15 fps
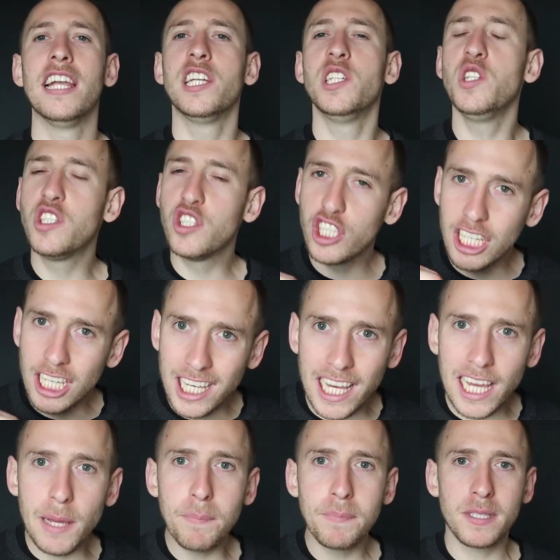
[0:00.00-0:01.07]
You need to
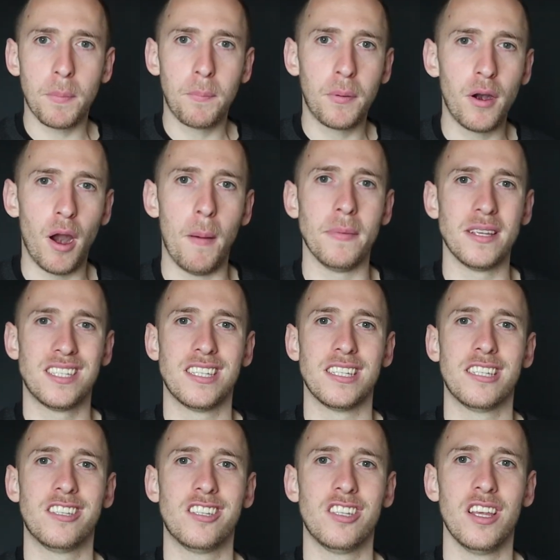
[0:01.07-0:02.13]
keep the
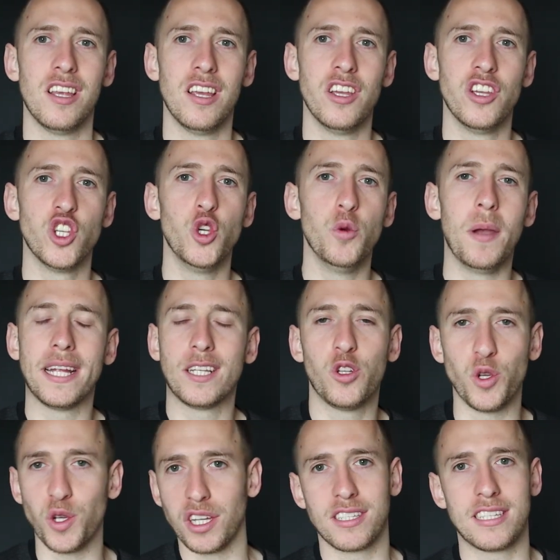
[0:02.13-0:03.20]
promises you make to
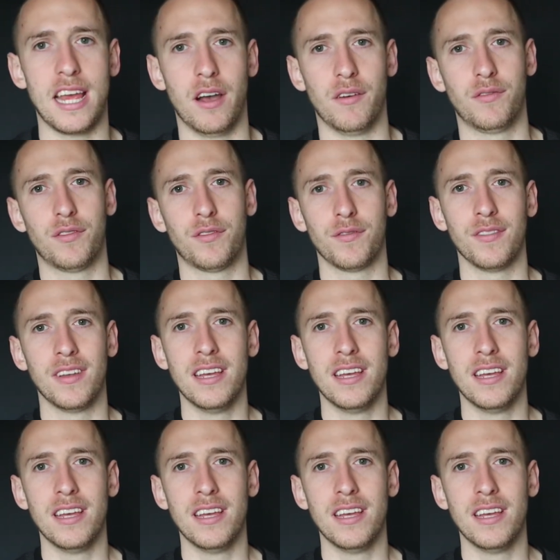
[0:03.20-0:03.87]
yourself.